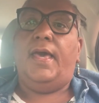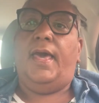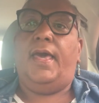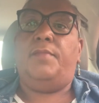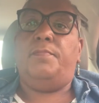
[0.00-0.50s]

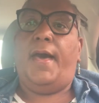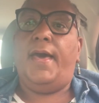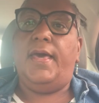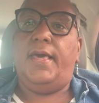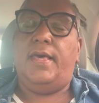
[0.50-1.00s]
And
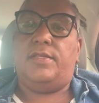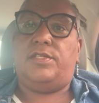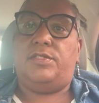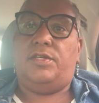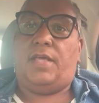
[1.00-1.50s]
my
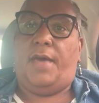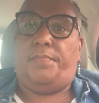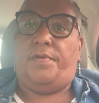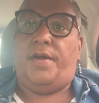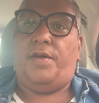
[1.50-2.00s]
answer to that
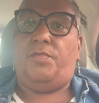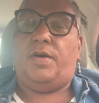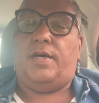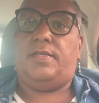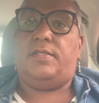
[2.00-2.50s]
prayer
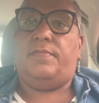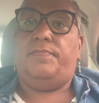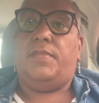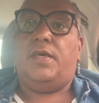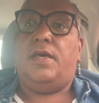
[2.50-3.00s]
was,
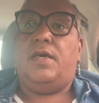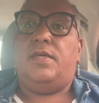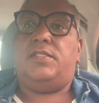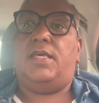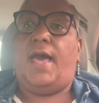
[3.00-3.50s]

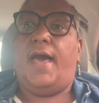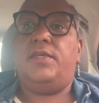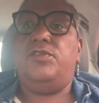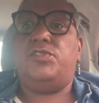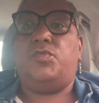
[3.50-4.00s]
See, I
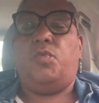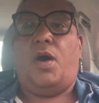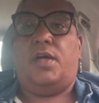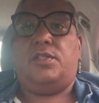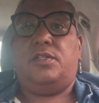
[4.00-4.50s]
used to
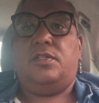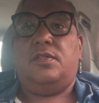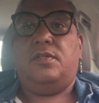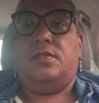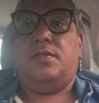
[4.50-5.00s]
watch,
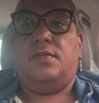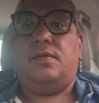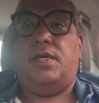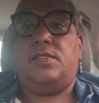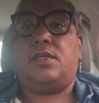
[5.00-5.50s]

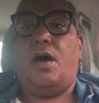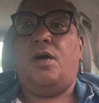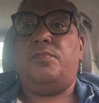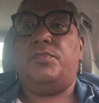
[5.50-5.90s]
she's called